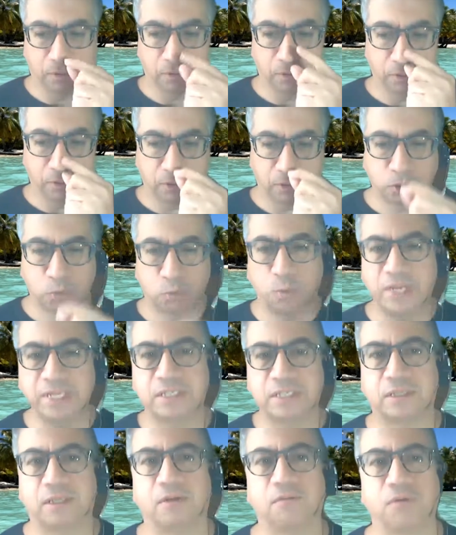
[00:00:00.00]
There's
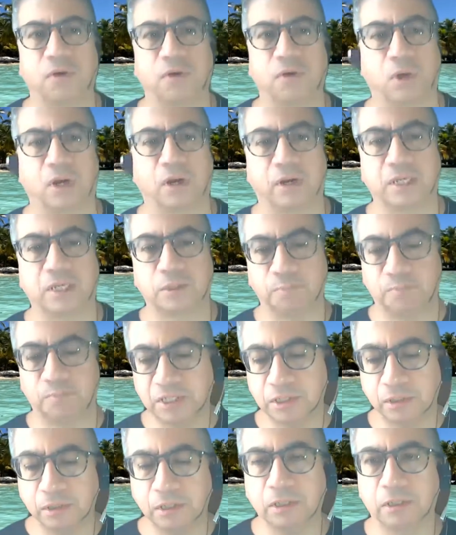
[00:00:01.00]
waste everywhere,
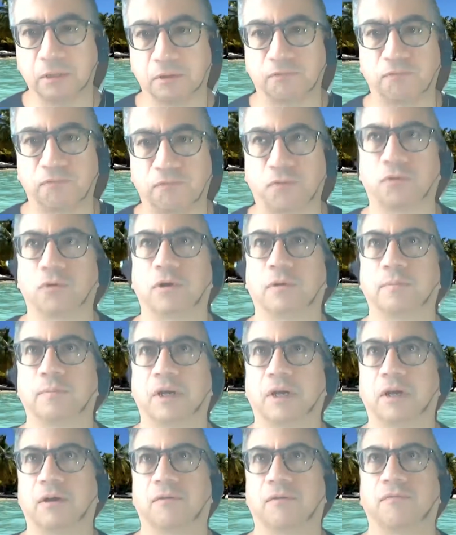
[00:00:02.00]
especially in the form
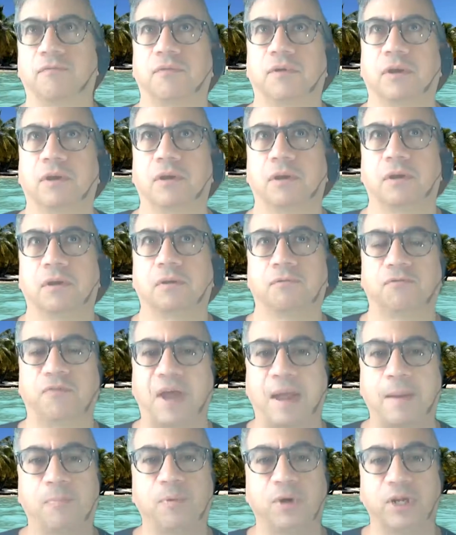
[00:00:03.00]
of
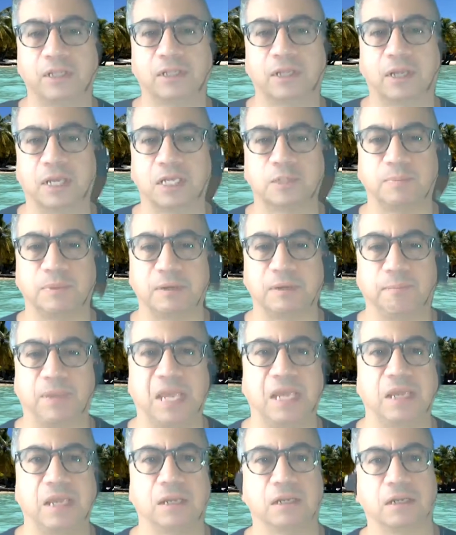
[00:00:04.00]
fabric that has been
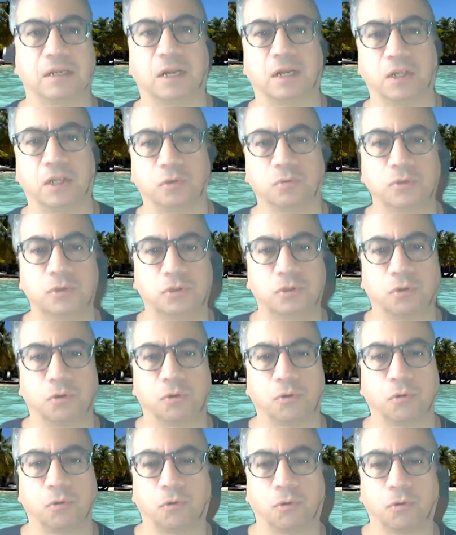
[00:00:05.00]
made and not used,
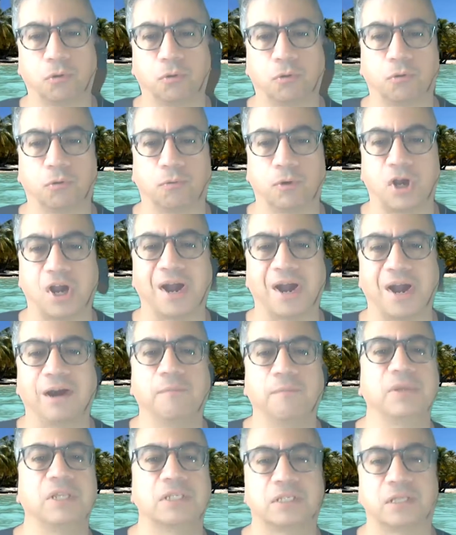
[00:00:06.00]
or
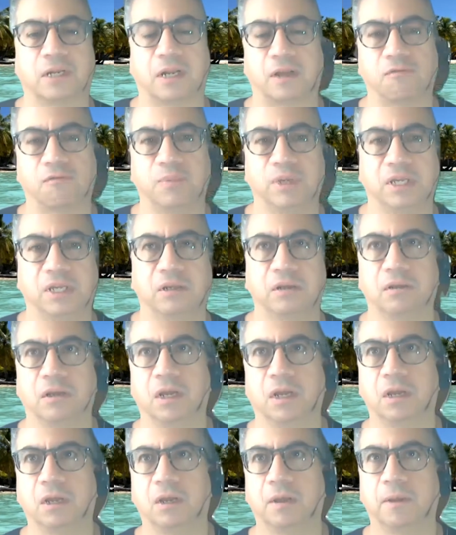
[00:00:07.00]
garments that have been
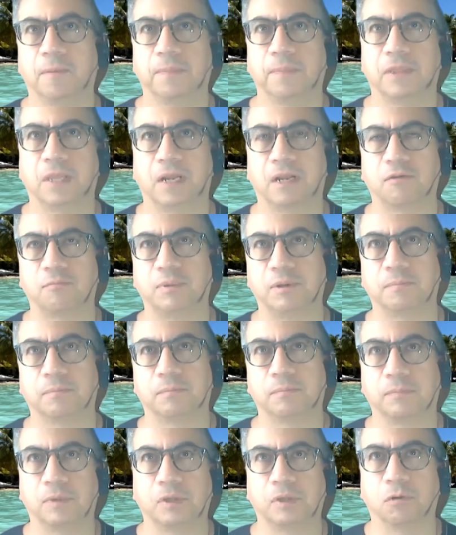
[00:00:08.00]

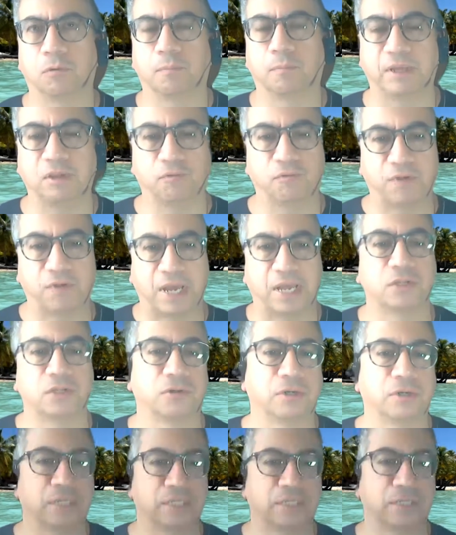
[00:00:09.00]

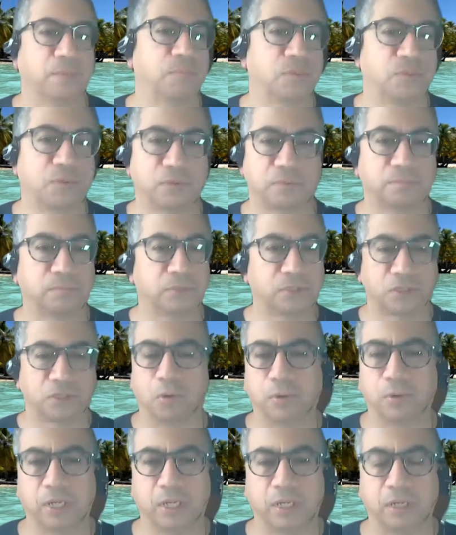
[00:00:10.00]
manufactured, assembled,
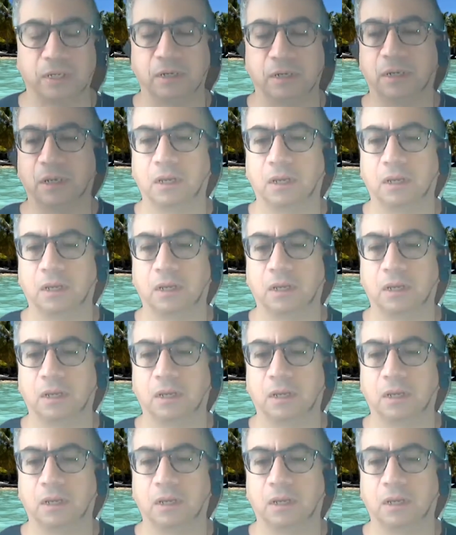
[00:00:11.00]
sewn in,